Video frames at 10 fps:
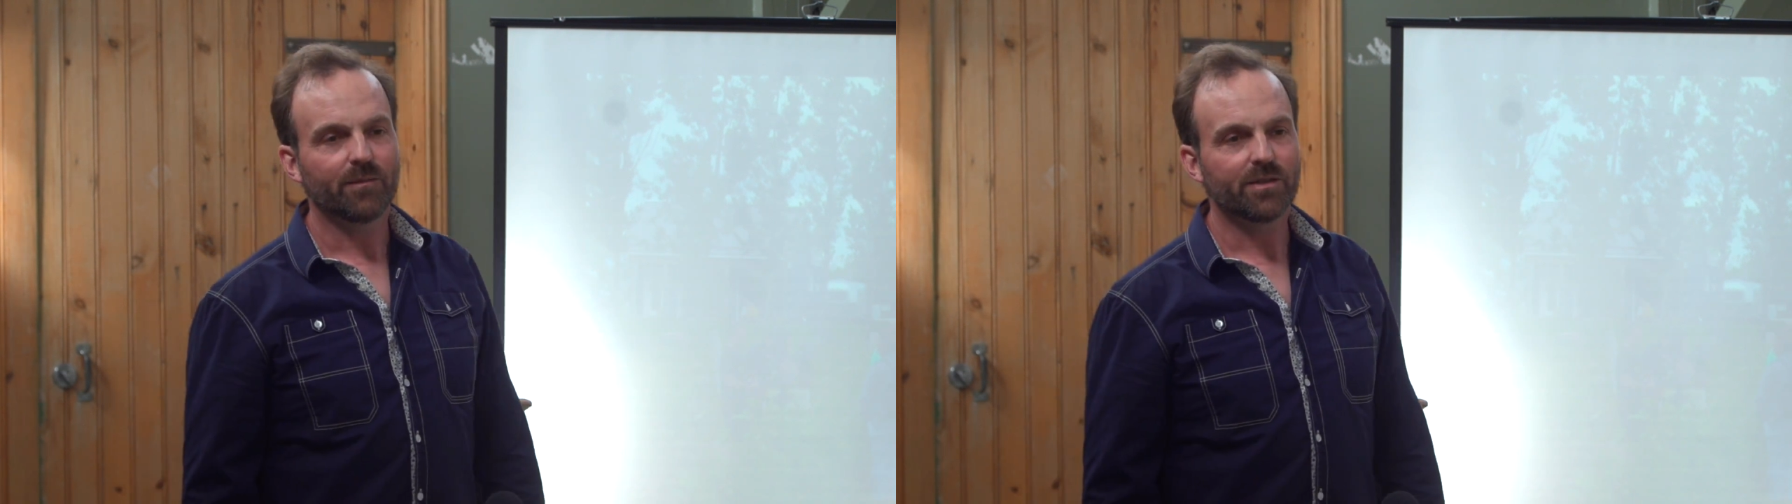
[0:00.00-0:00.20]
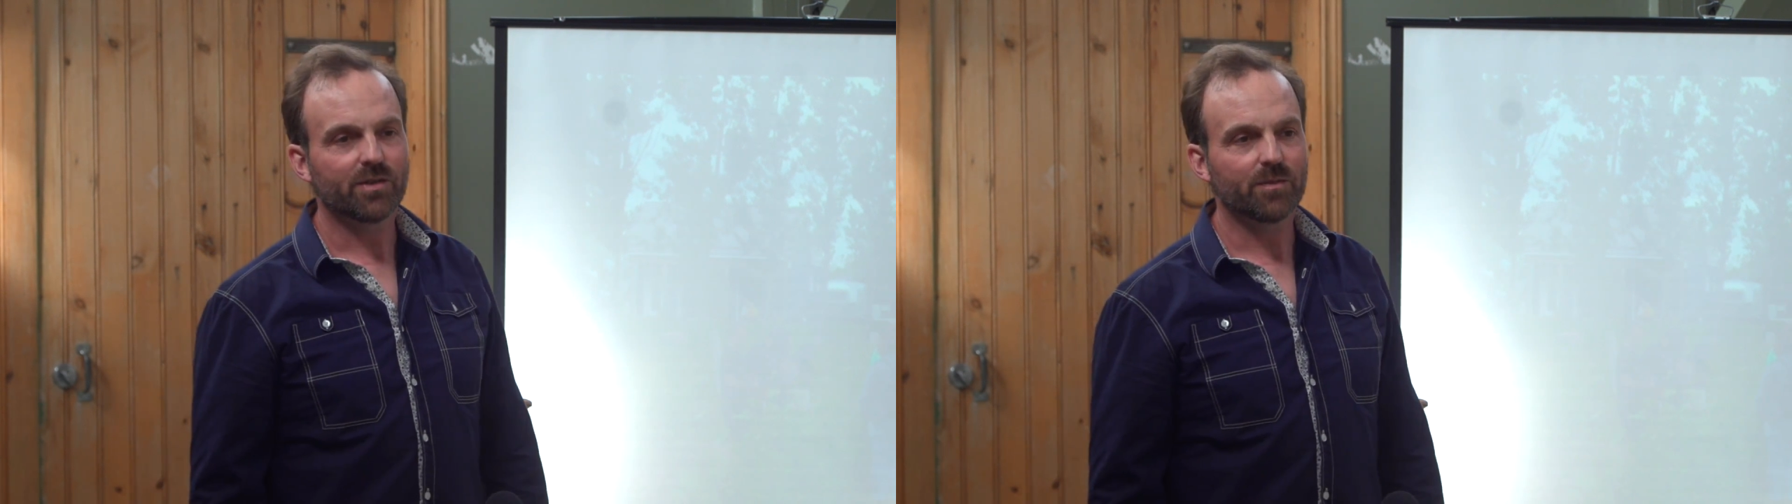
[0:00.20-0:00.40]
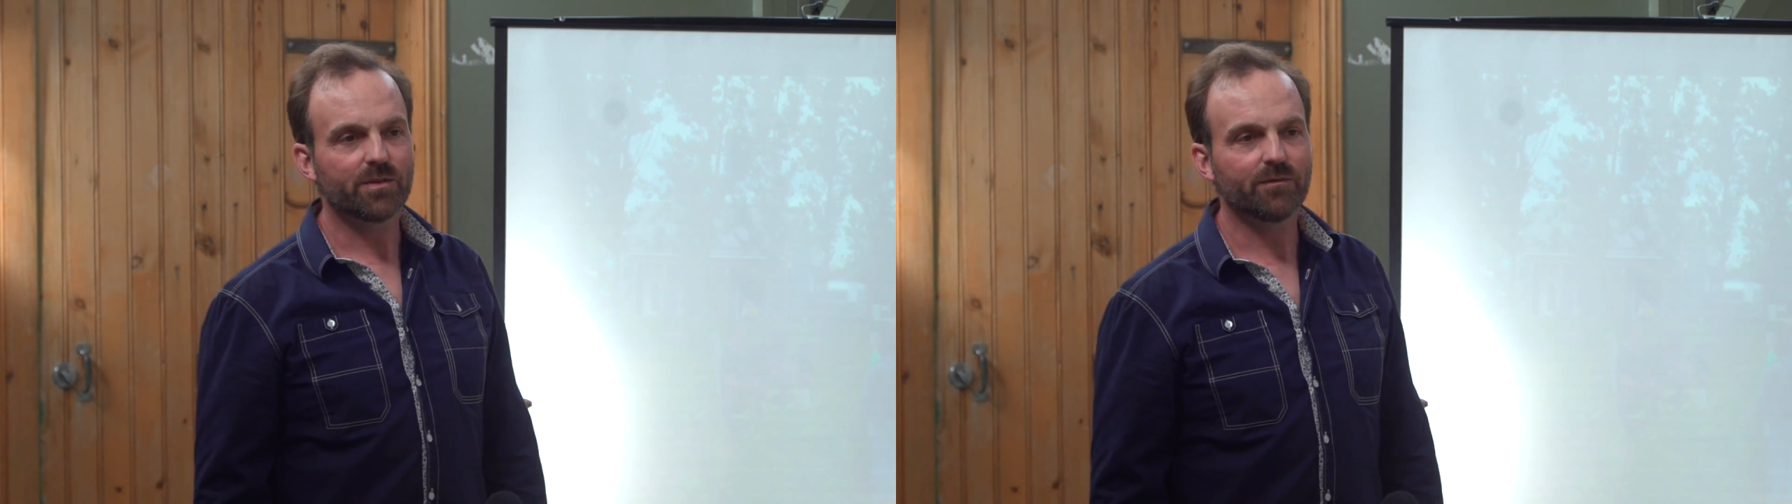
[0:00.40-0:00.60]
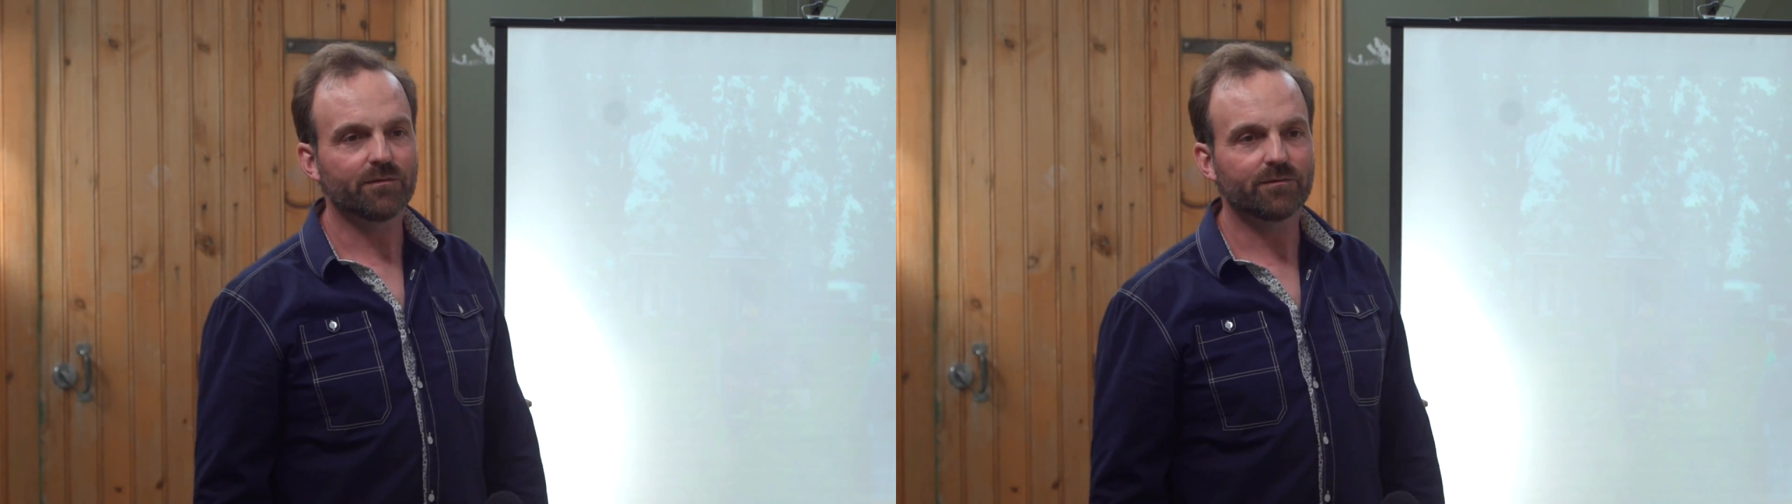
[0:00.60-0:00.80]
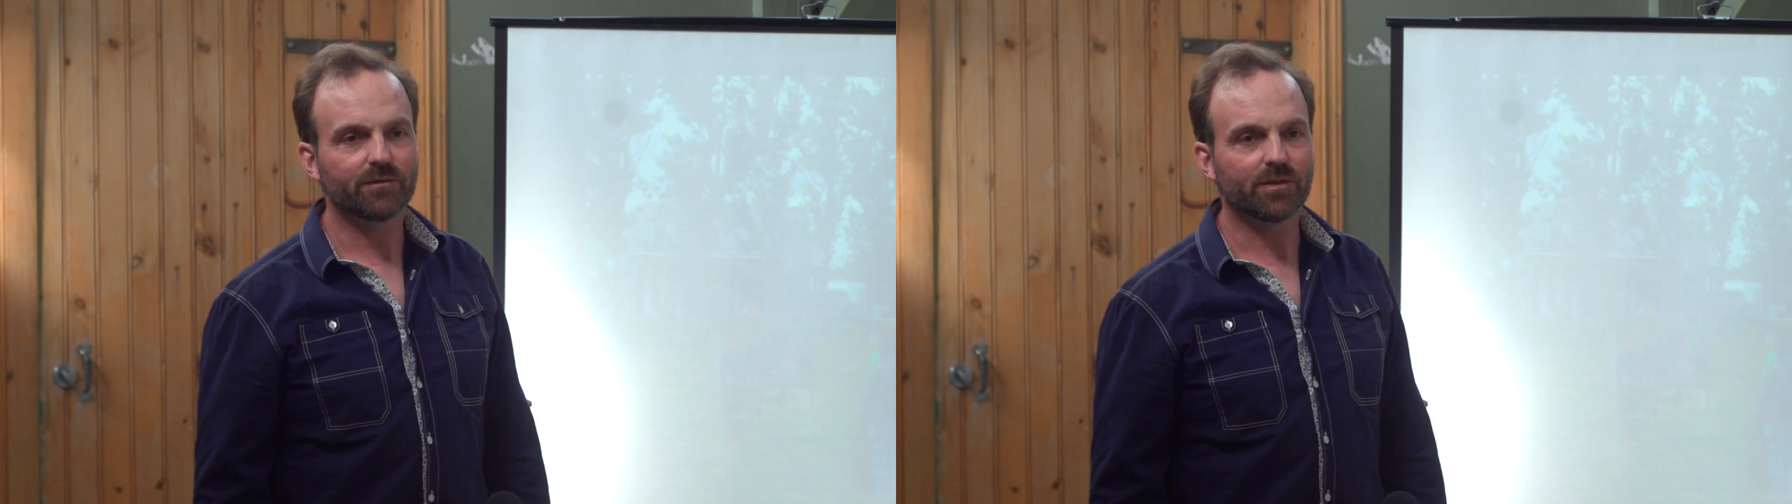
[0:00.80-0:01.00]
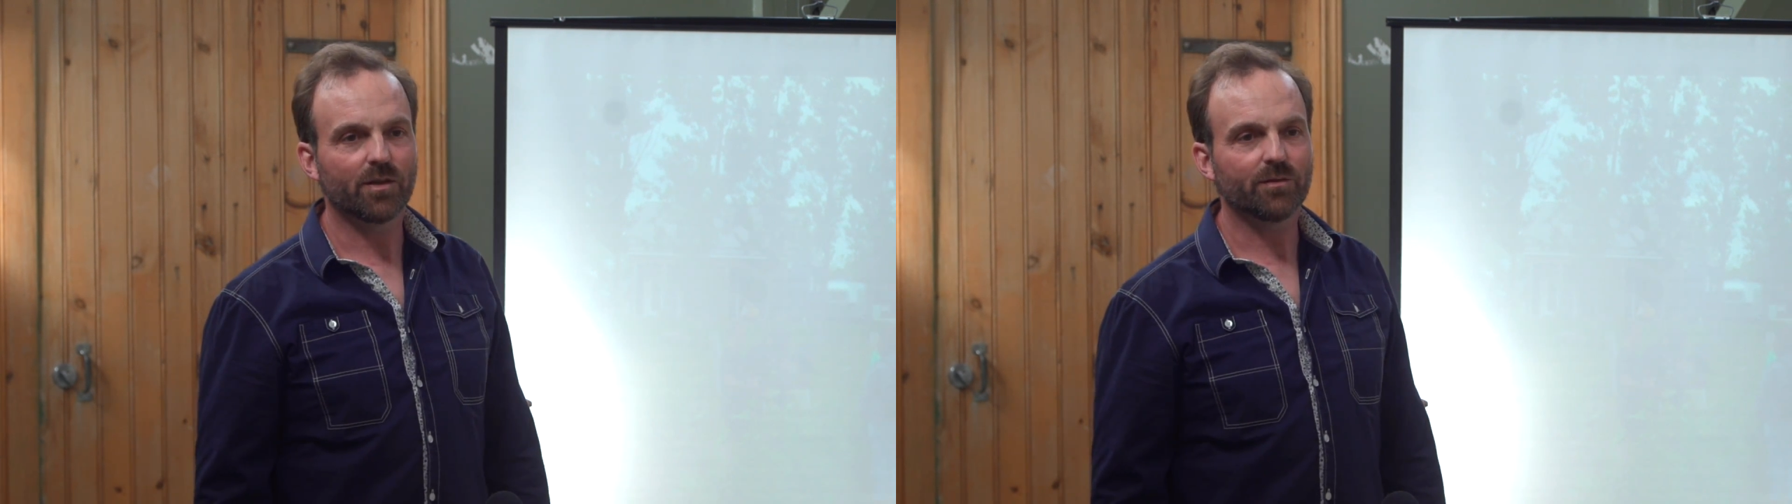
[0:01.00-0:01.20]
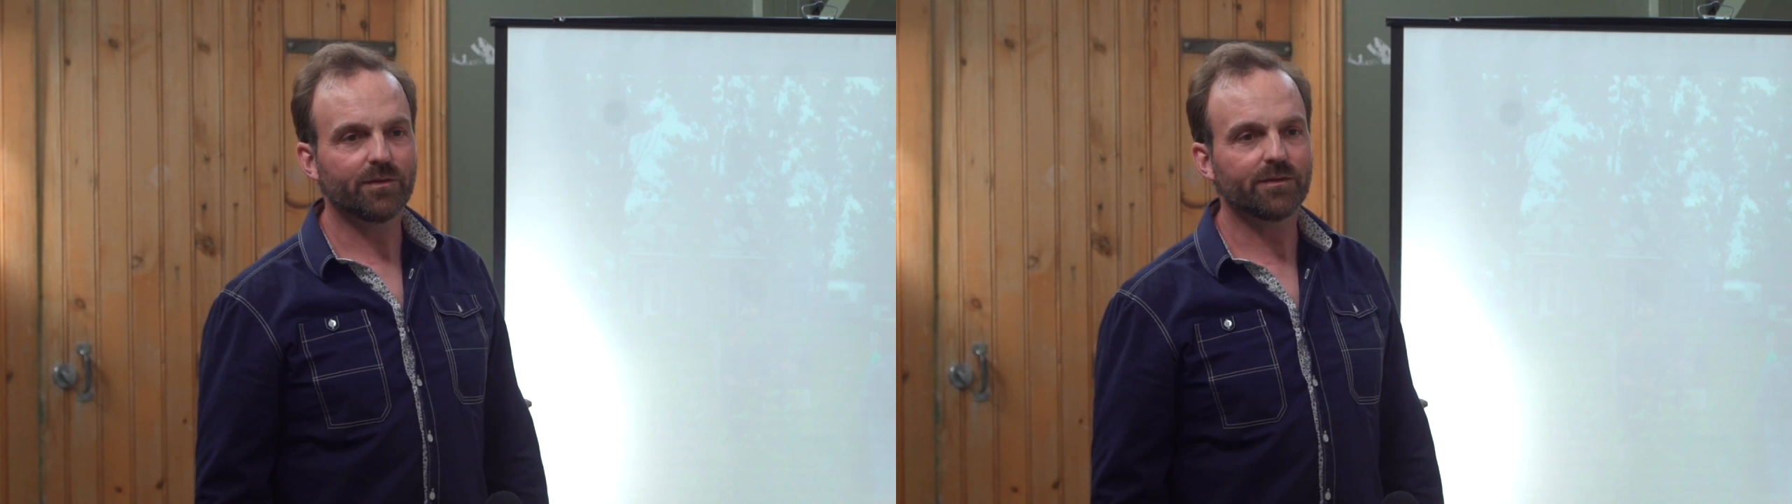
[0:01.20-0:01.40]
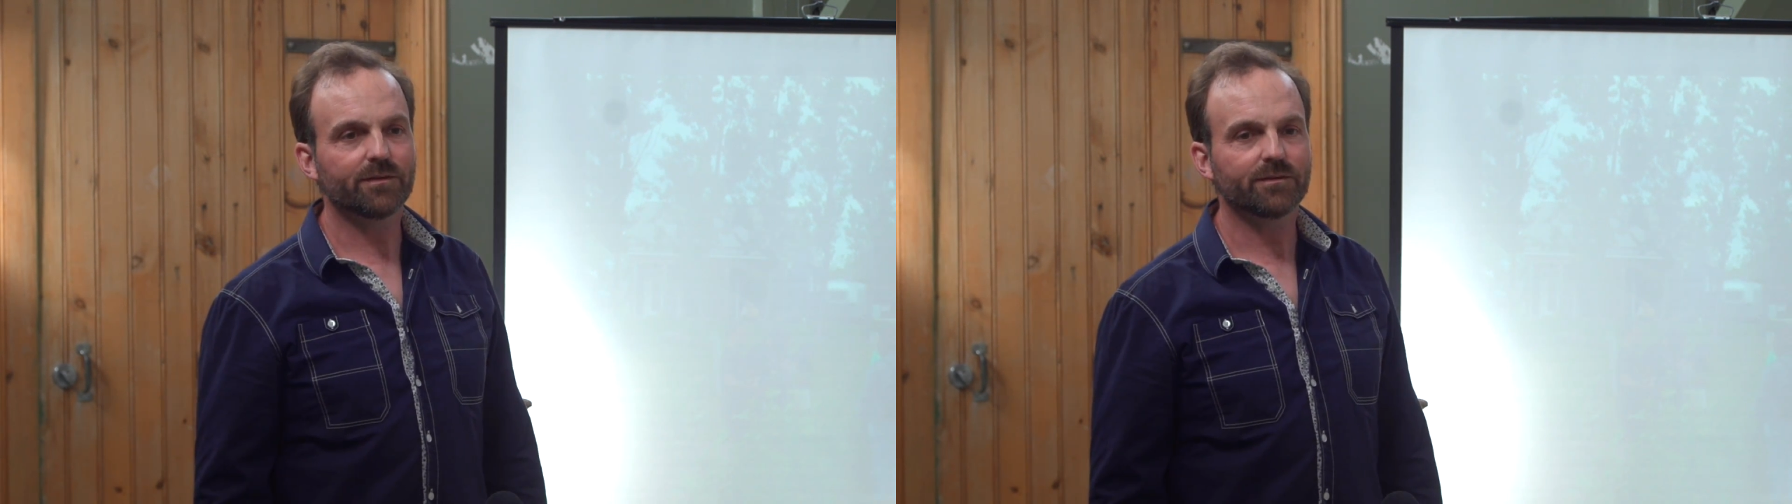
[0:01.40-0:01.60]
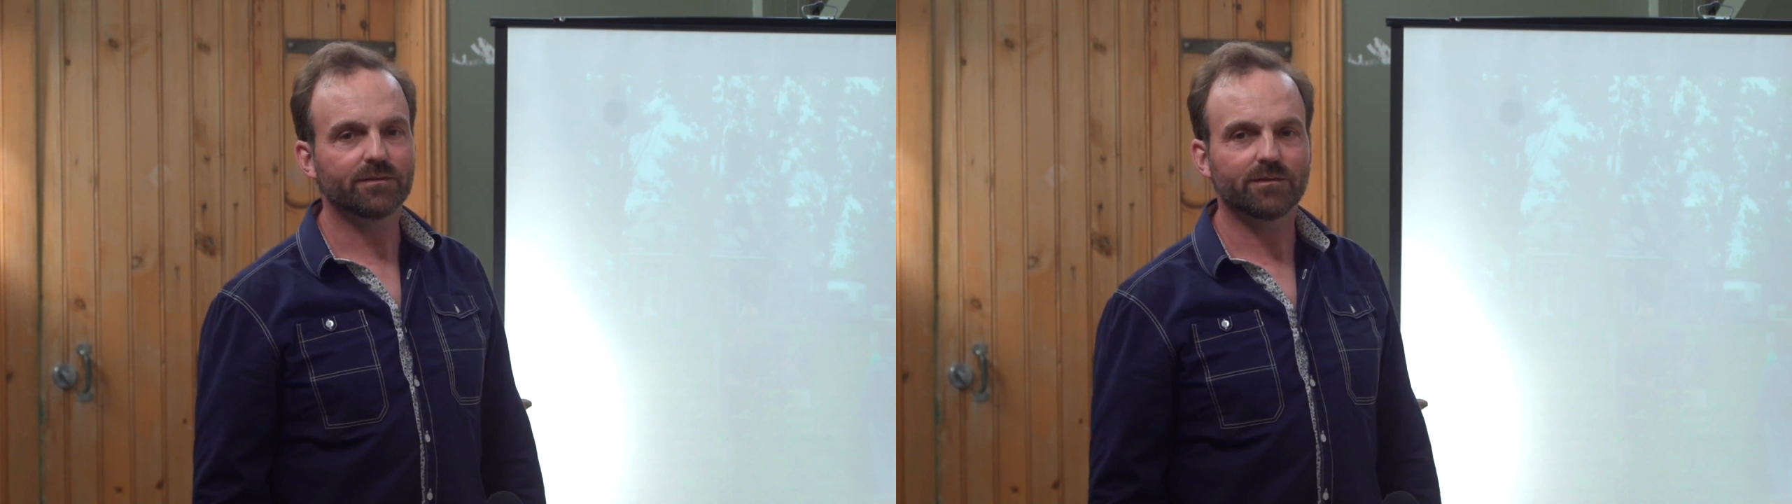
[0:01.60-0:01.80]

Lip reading: In terms of growth